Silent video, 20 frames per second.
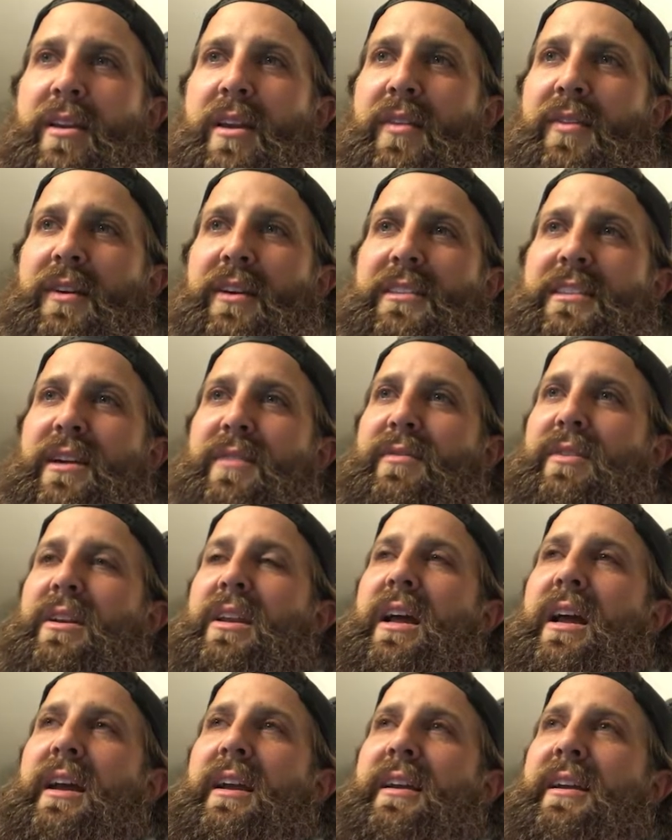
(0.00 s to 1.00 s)
Nothing's ever
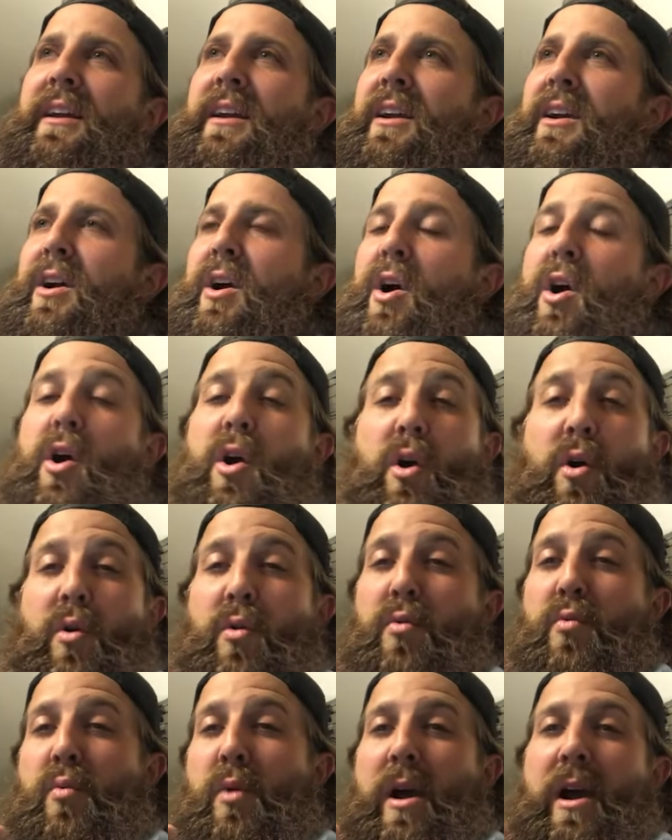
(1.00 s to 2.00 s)
like, oh
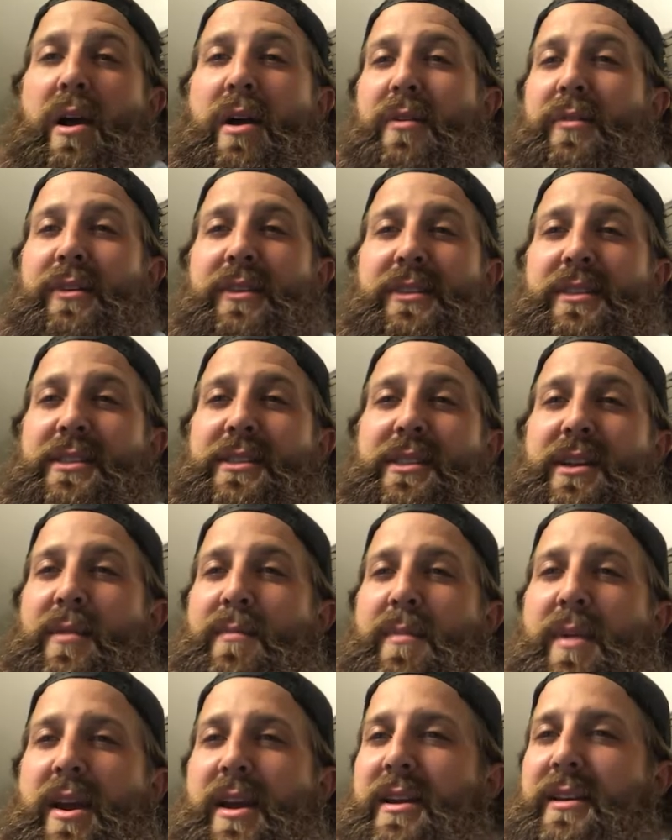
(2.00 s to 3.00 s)
wow, this is an
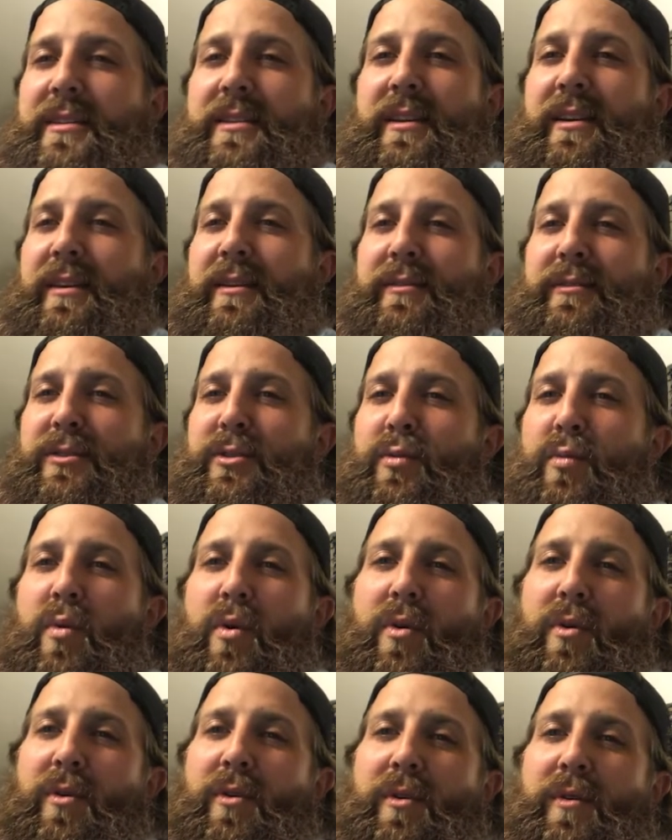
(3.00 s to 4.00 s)
amazing
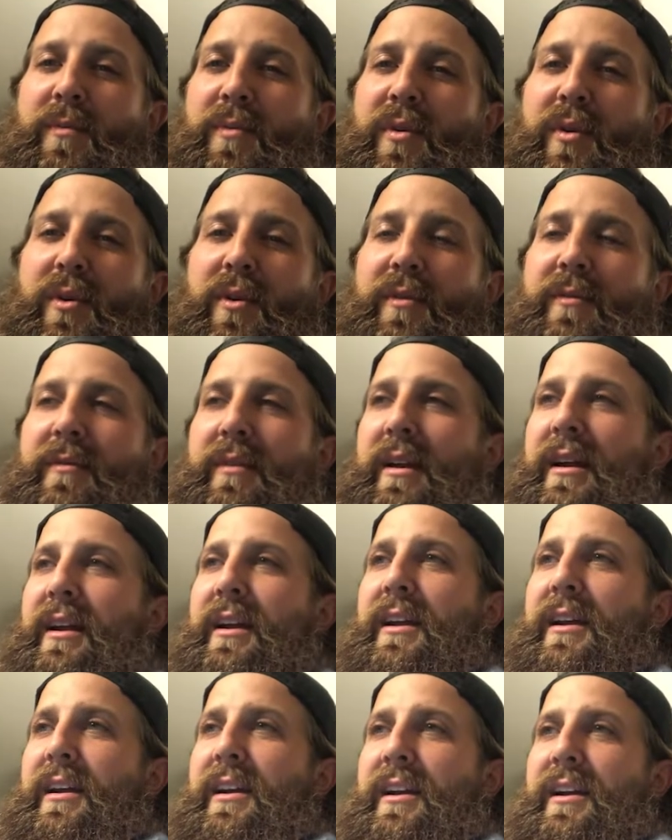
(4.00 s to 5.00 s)
swarm, or
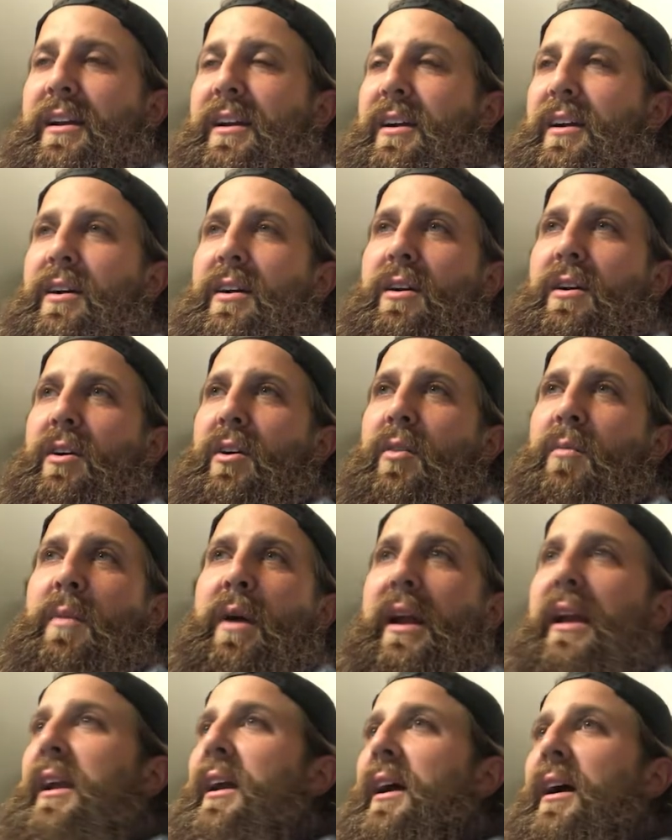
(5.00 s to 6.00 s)
oh
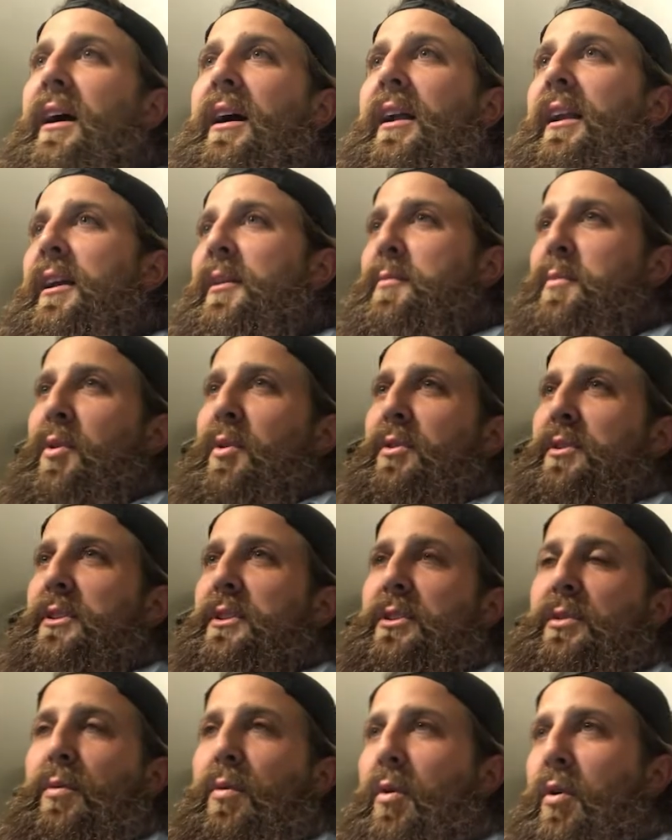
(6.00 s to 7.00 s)
my God, I pulled a
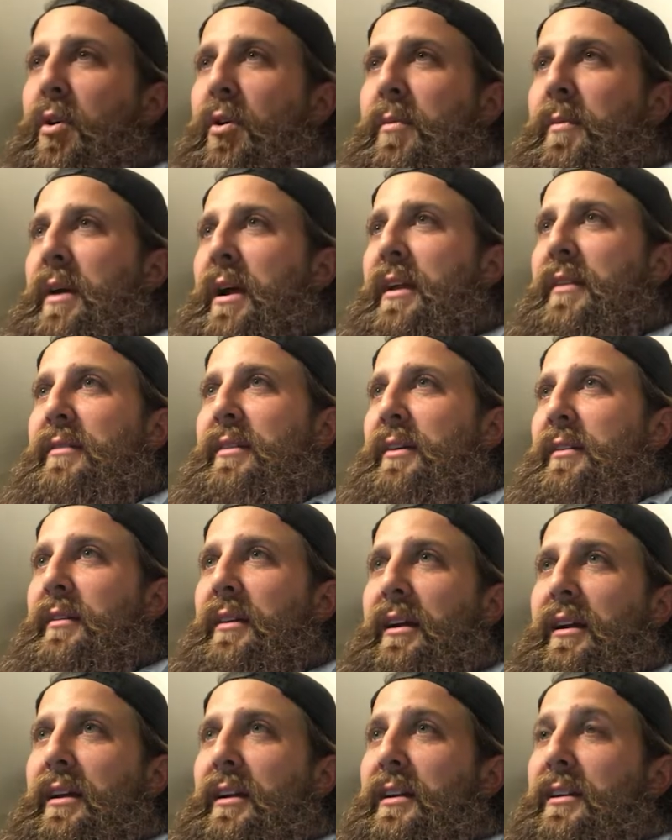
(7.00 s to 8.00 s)
swarm out of a
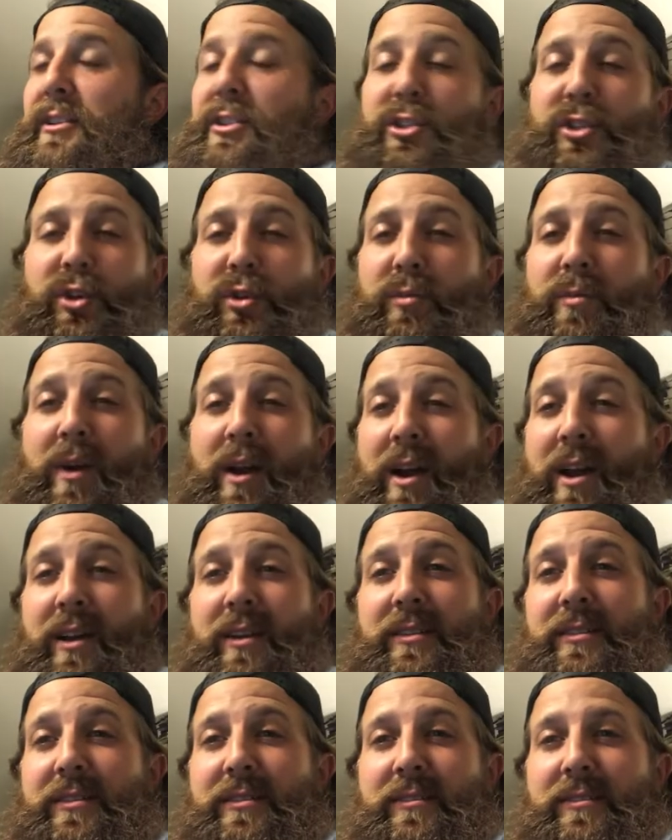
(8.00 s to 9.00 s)

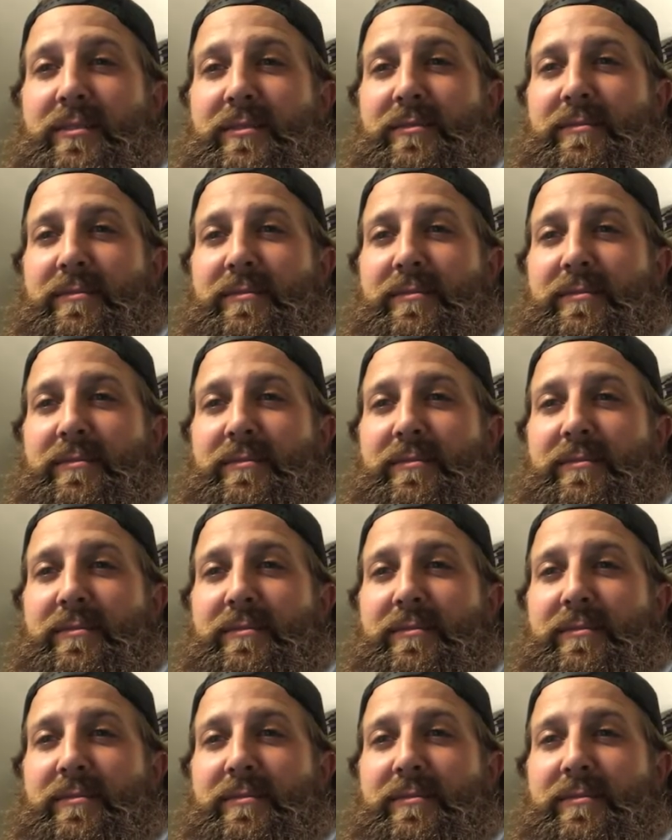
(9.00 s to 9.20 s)
shoebox